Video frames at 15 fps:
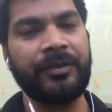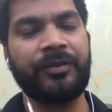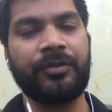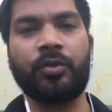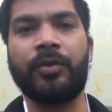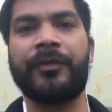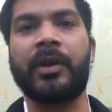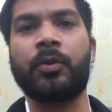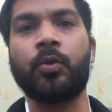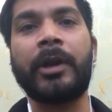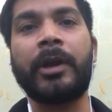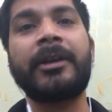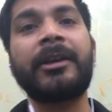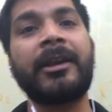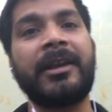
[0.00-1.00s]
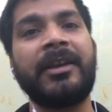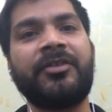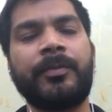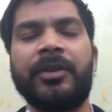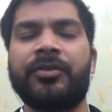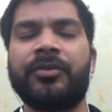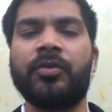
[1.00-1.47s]
So if you are good at
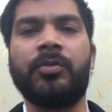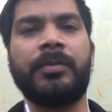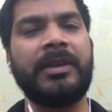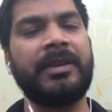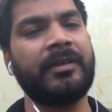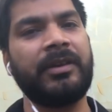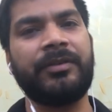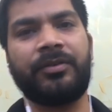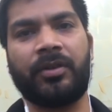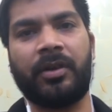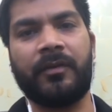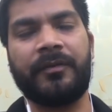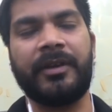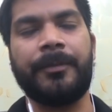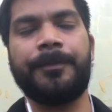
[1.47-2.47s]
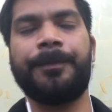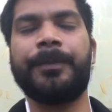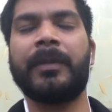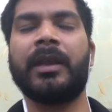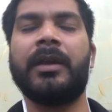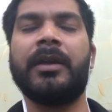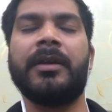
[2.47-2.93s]
arrangements, you will easily solve them.
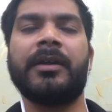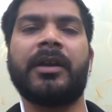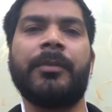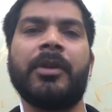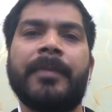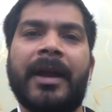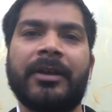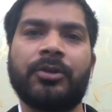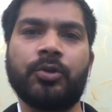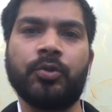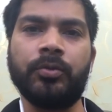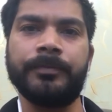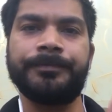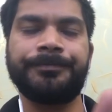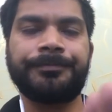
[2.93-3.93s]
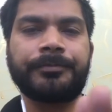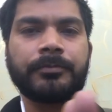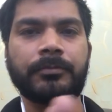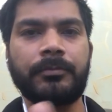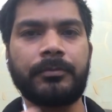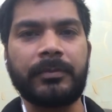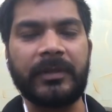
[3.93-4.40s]
Coming back to
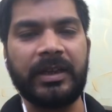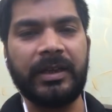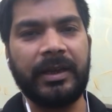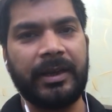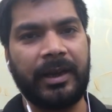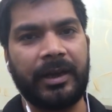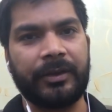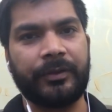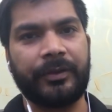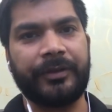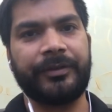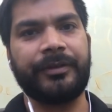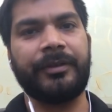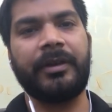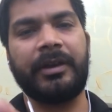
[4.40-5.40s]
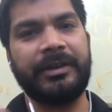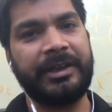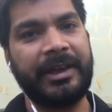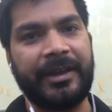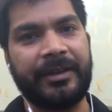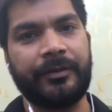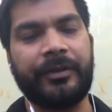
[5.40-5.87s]
LR question,
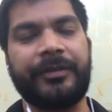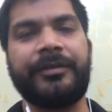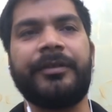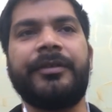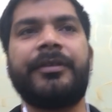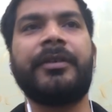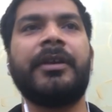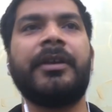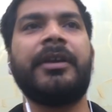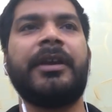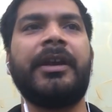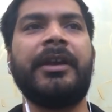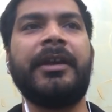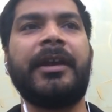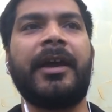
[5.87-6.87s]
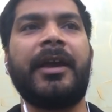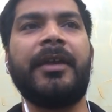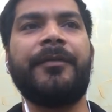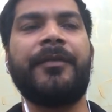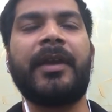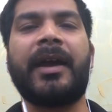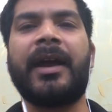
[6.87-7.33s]
DI questions. In
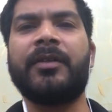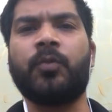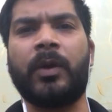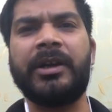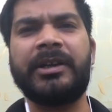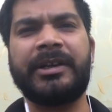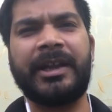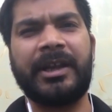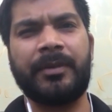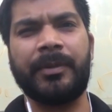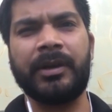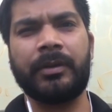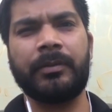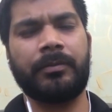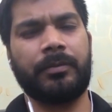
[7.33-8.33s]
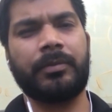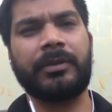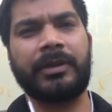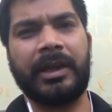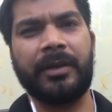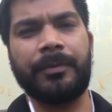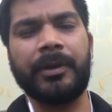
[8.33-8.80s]
DI, we had 1 table
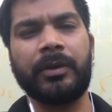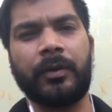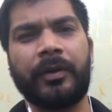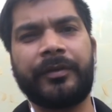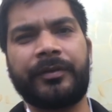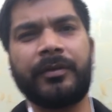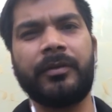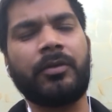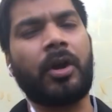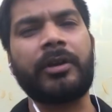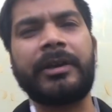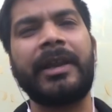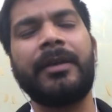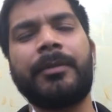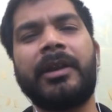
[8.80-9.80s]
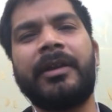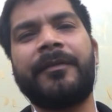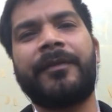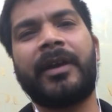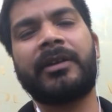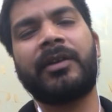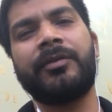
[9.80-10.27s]
question, not table, in
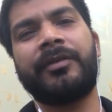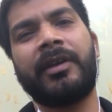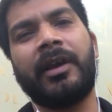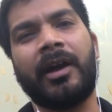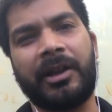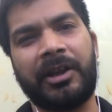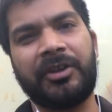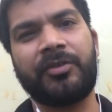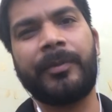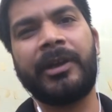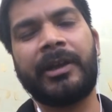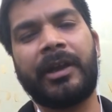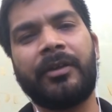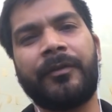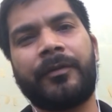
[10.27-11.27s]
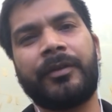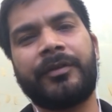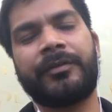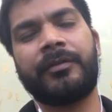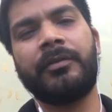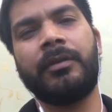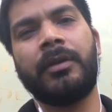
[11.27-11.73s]
fact, I will say arrangement kind of
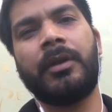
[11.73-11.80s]
question.